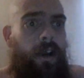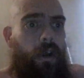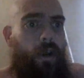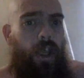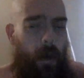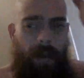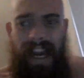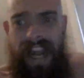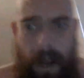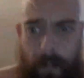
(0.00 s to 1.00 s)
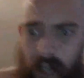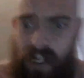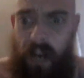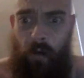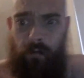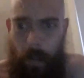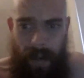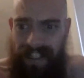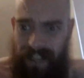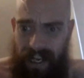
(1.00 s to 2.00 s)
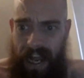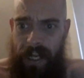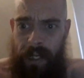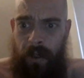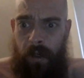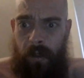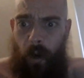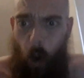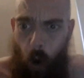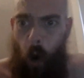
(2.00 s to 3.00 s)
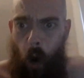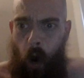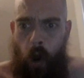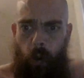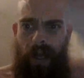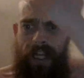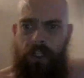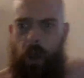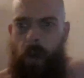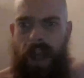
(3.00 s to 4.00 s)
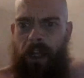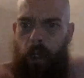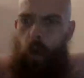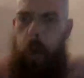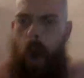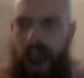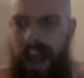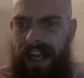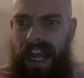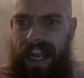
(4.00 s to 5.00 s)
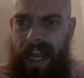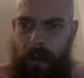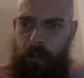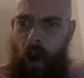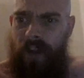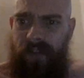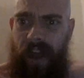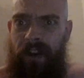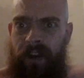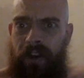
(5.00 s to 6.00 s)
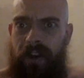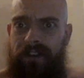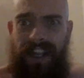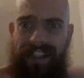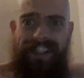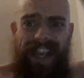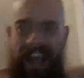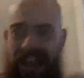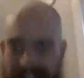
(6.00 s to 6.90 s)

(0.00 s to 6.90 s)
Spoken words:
humiliate myself repeatedly, or we can do it quietly, in private. That's it.